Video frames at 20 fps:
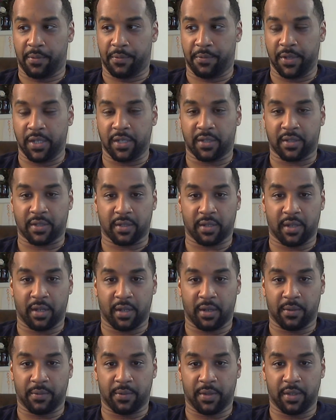feats
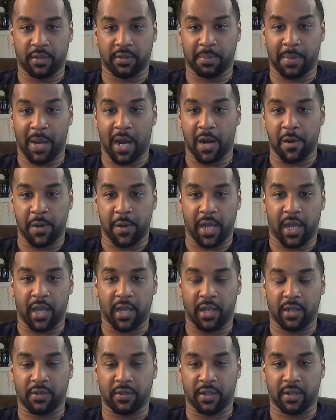of this modern
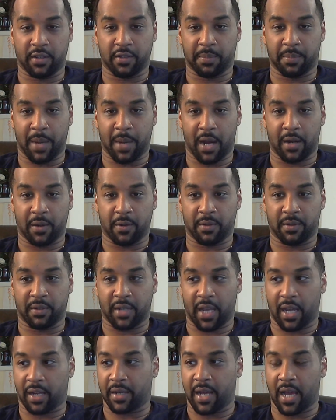age and this modern
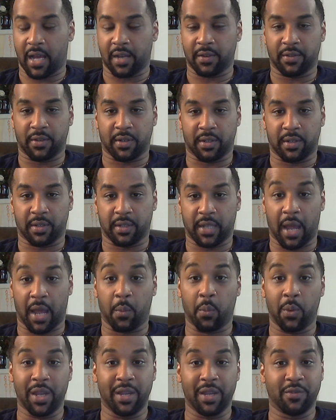technology
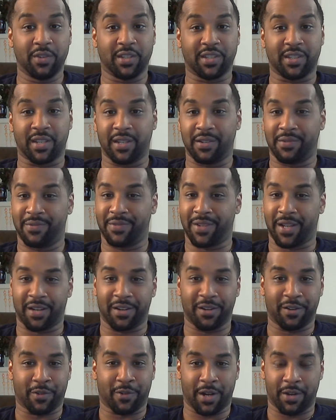that we receive none
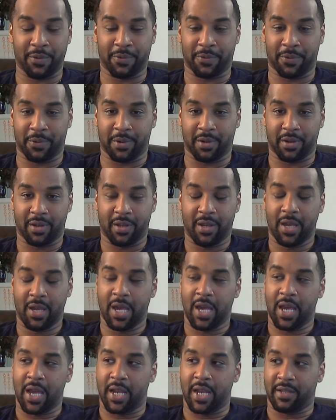of the credit for.
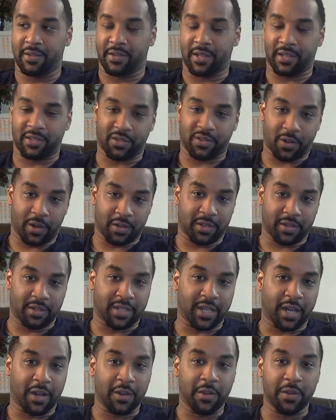And as I start to
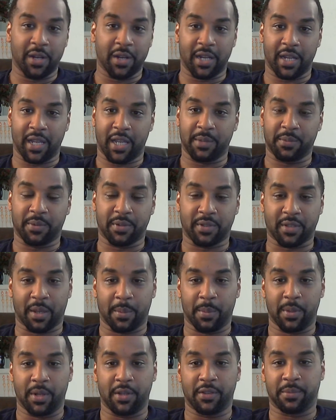tell you the names of
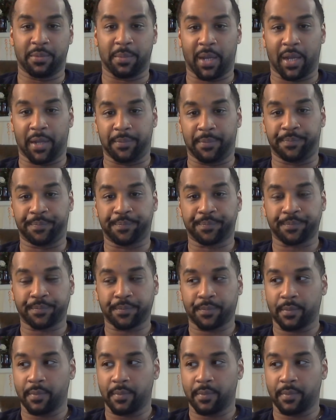some of these men,